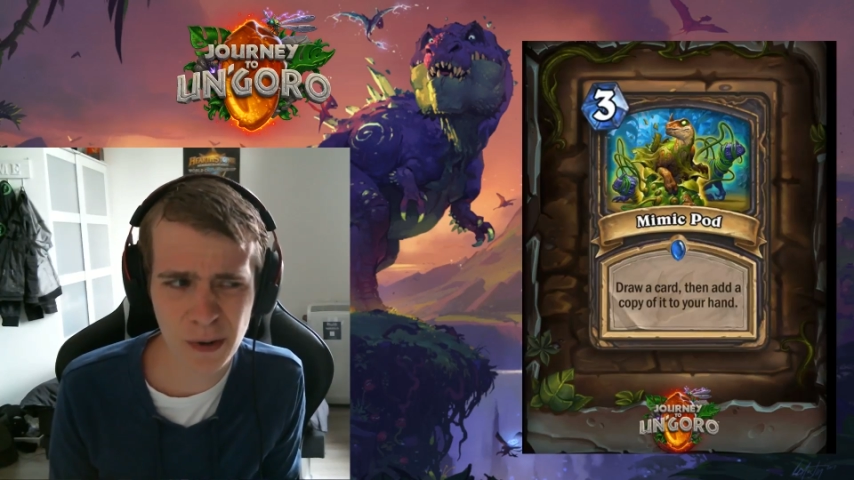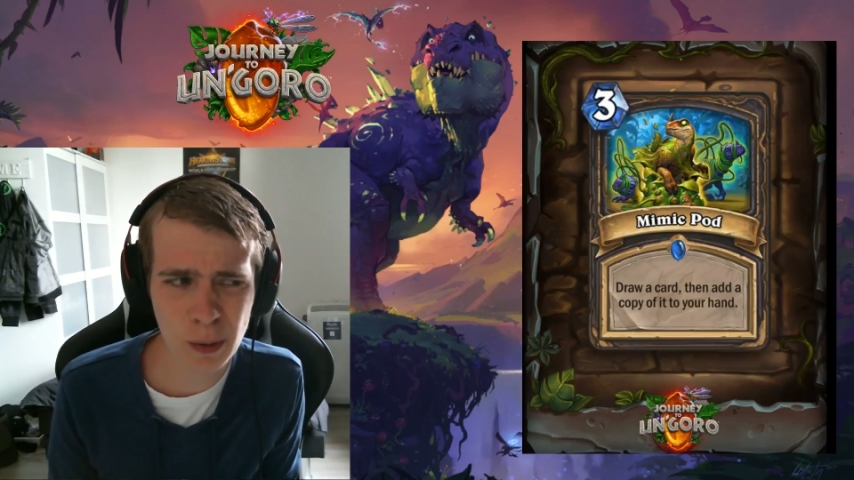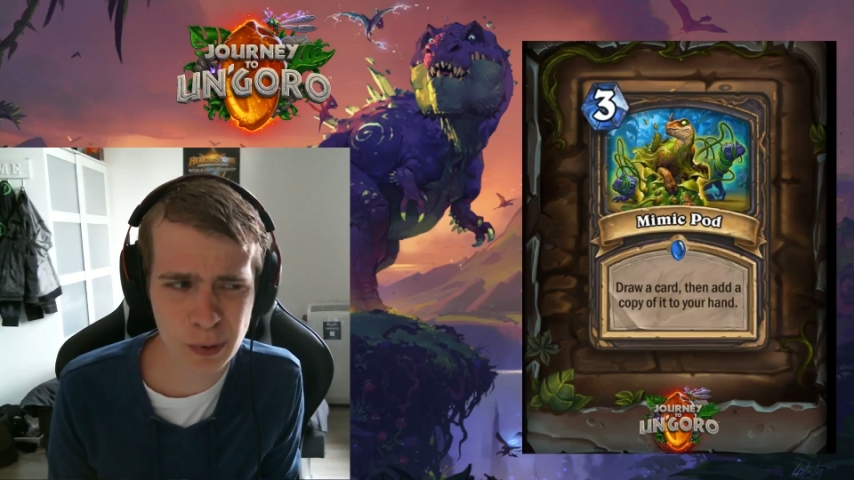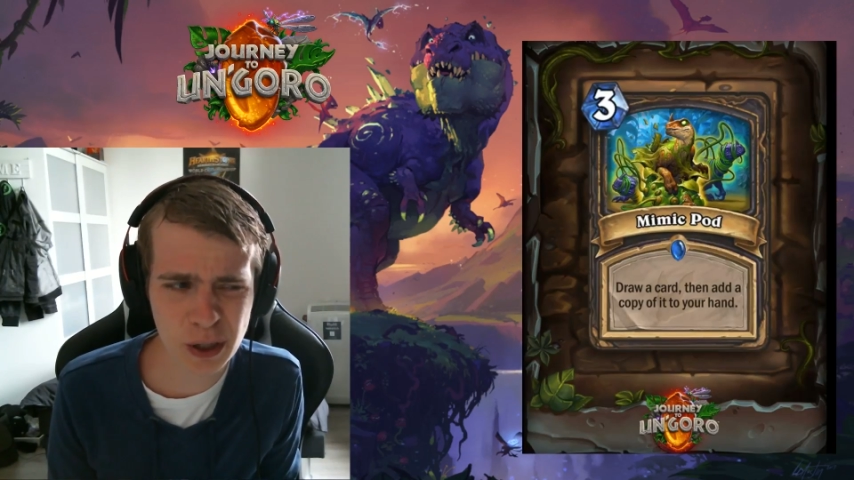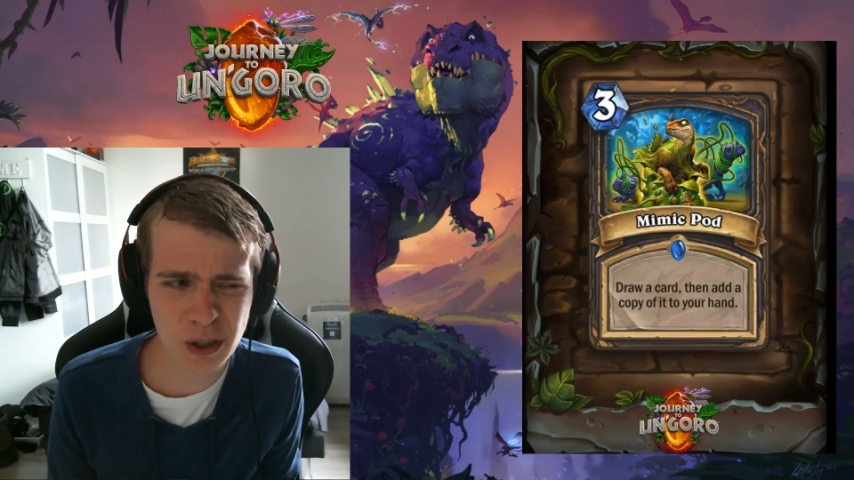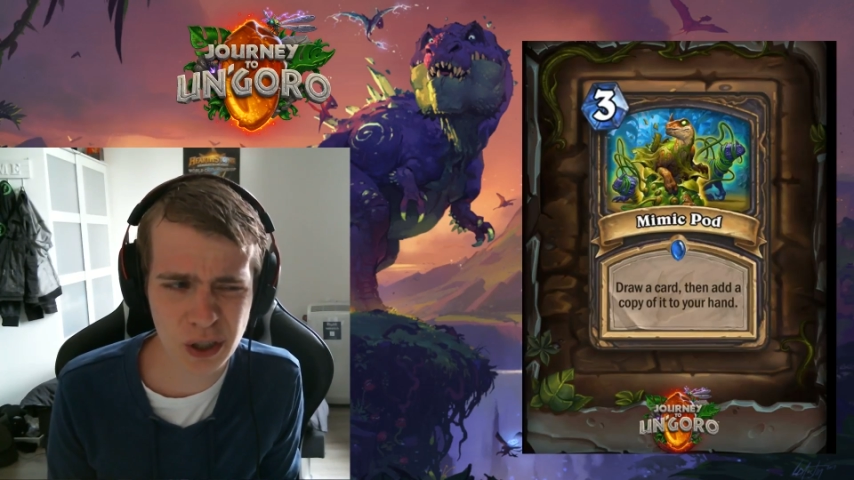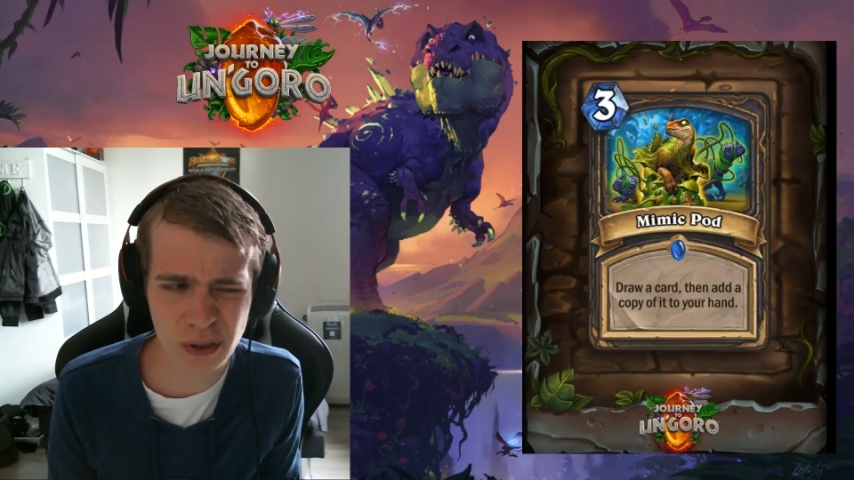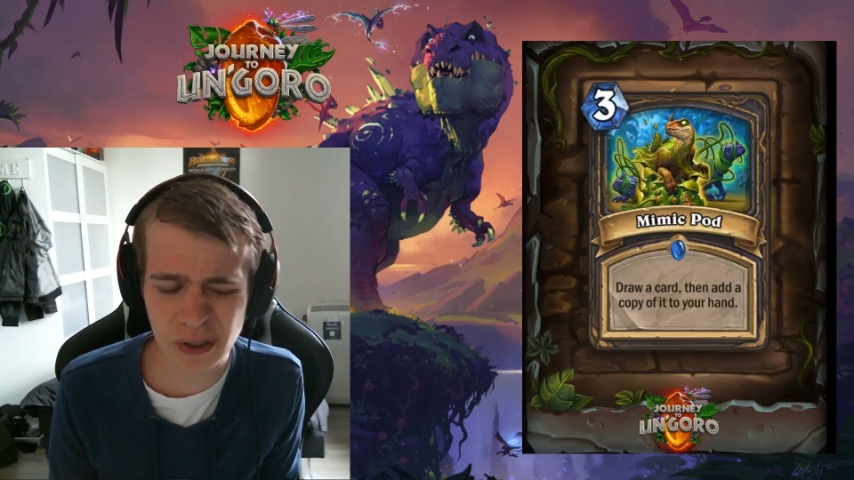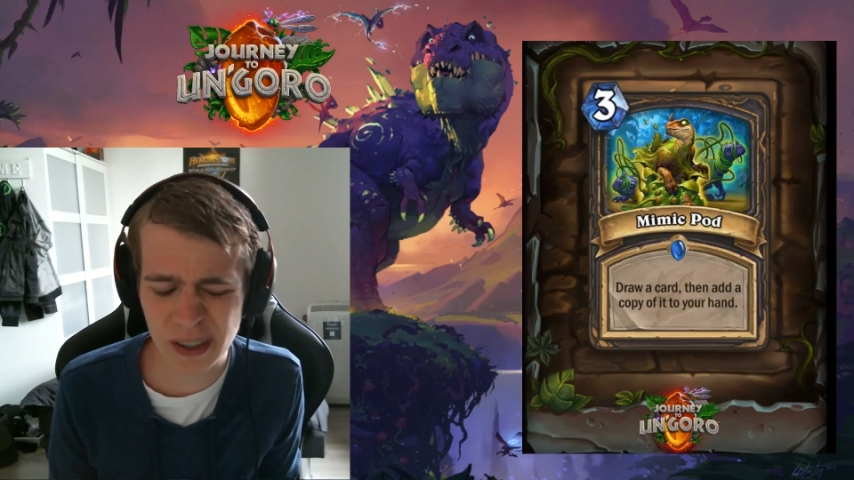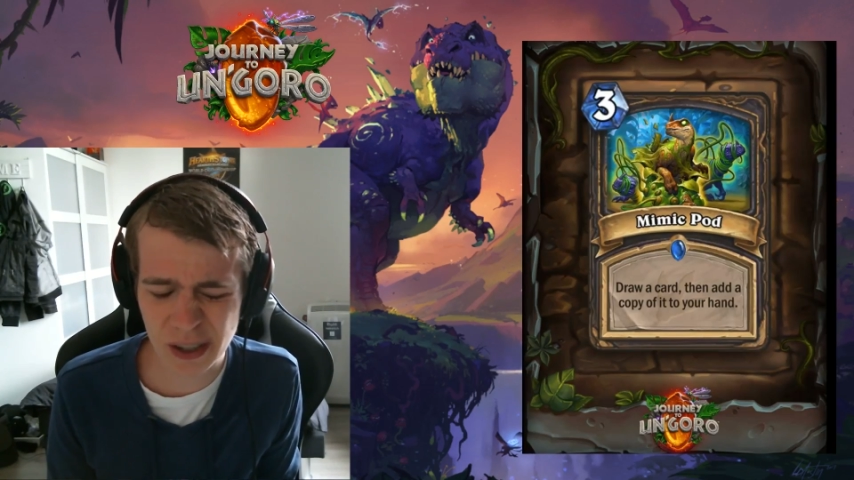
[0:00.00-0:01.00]
options on
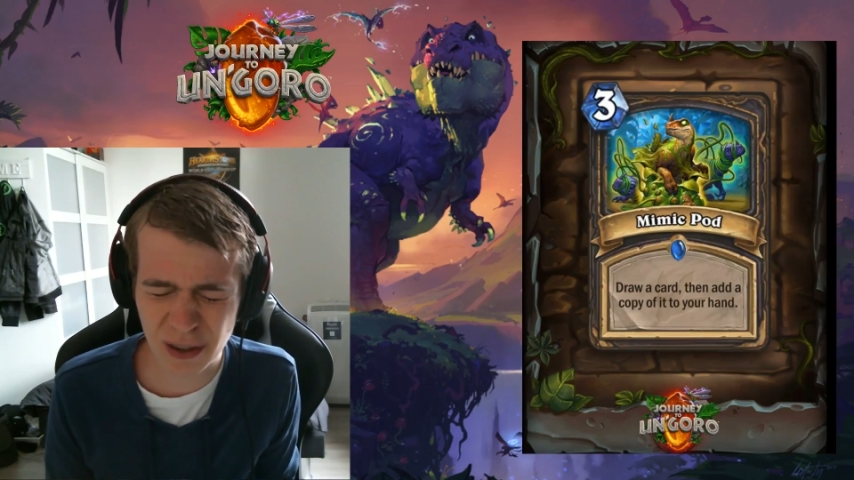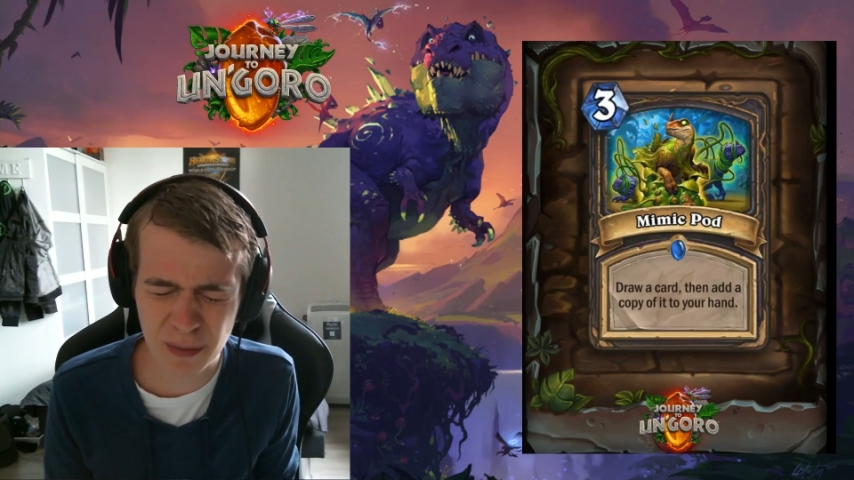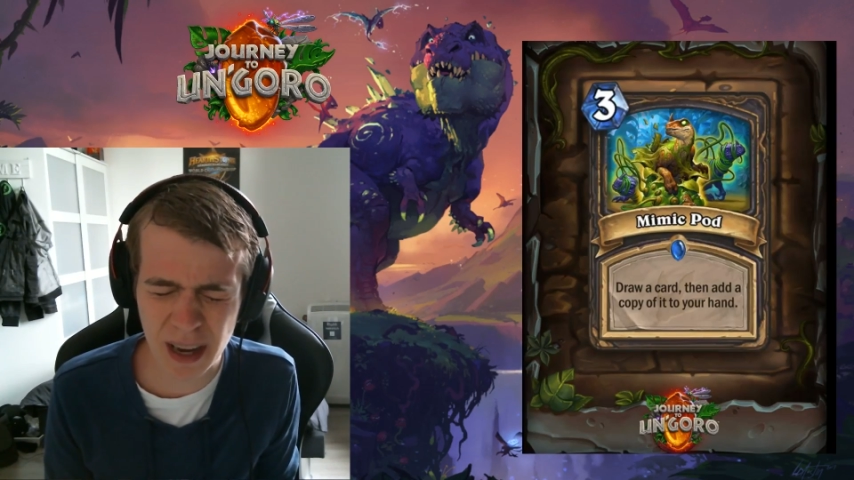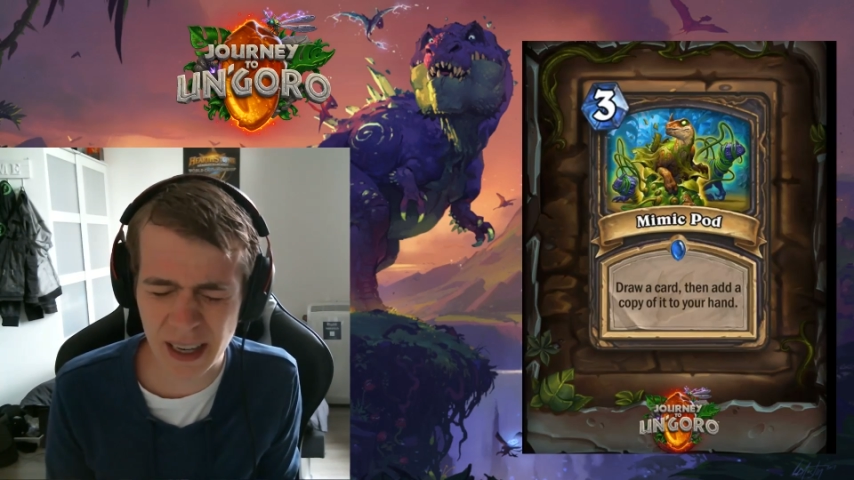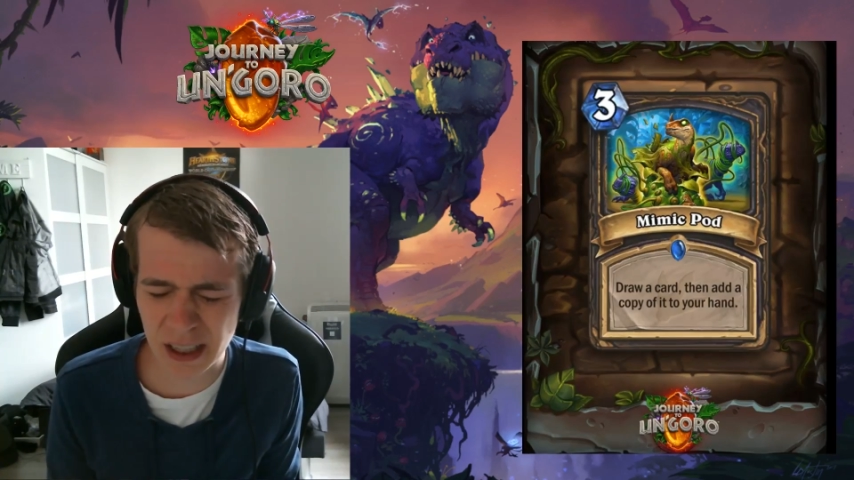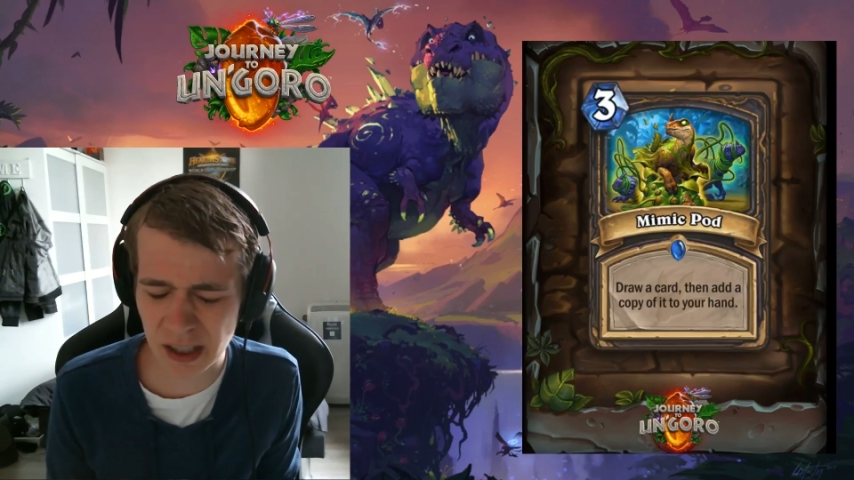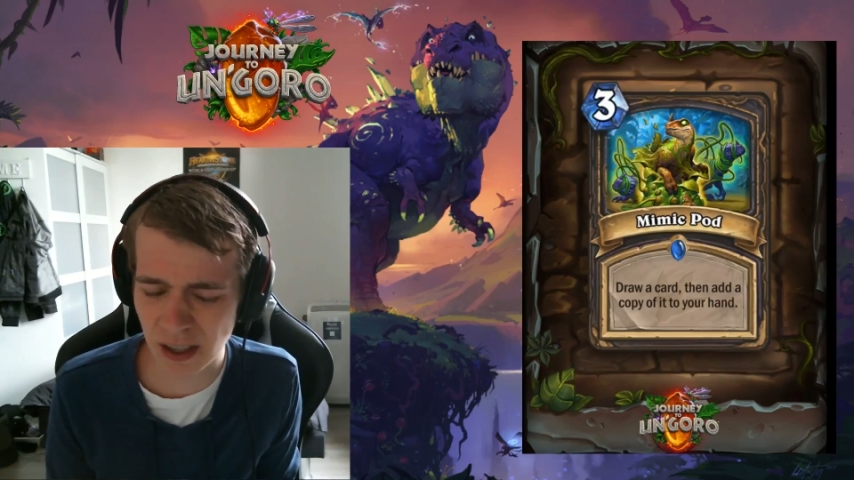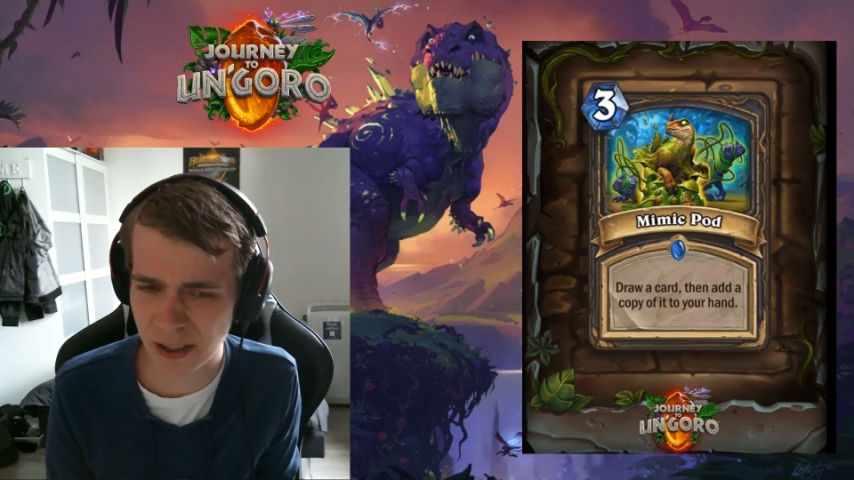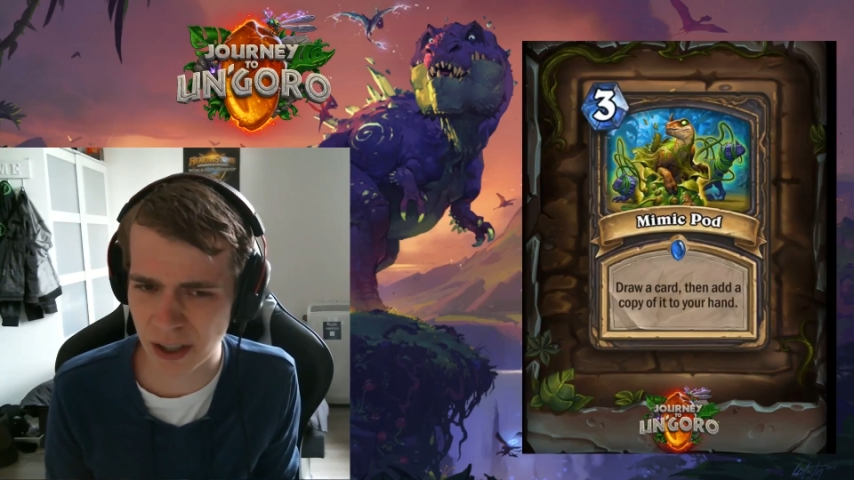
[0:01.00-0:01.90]
the 3 mana slot,